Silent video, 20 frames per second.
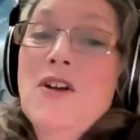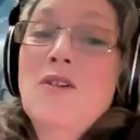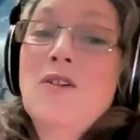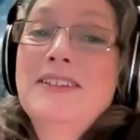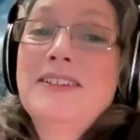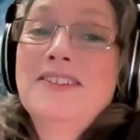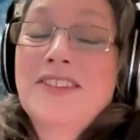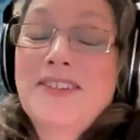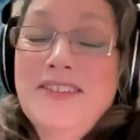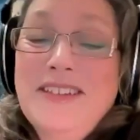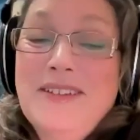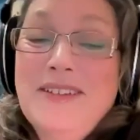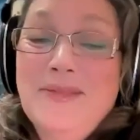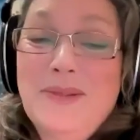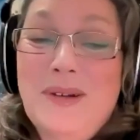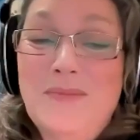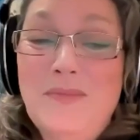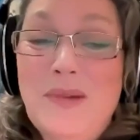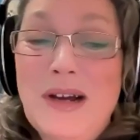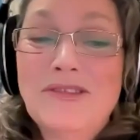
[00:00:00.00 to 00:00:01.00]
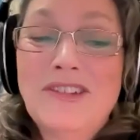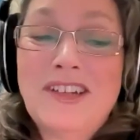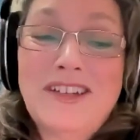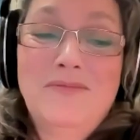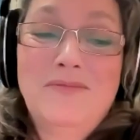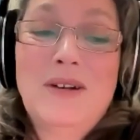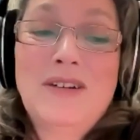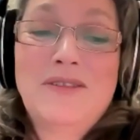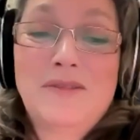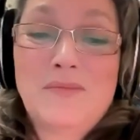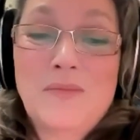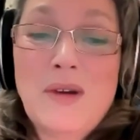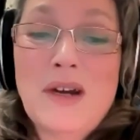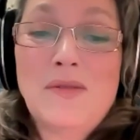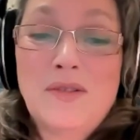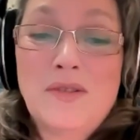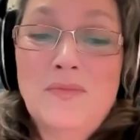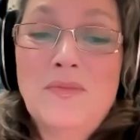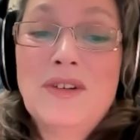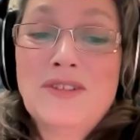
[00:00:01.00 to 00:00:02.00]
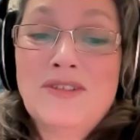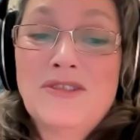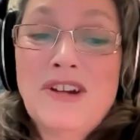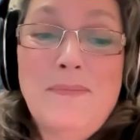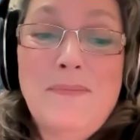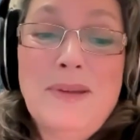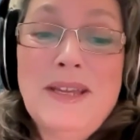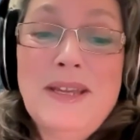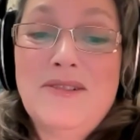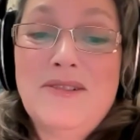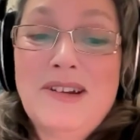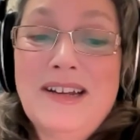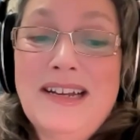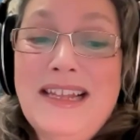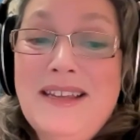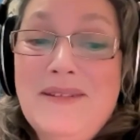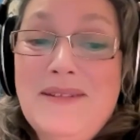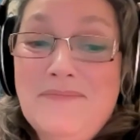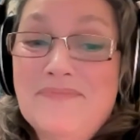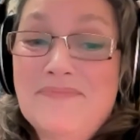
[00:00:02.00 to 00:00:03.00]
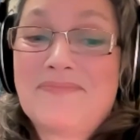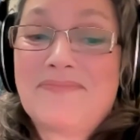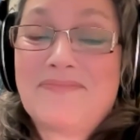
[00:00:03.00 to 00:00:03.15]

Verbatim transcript: comments on this one. Well done. Well, well, yeah. well, great pick, really.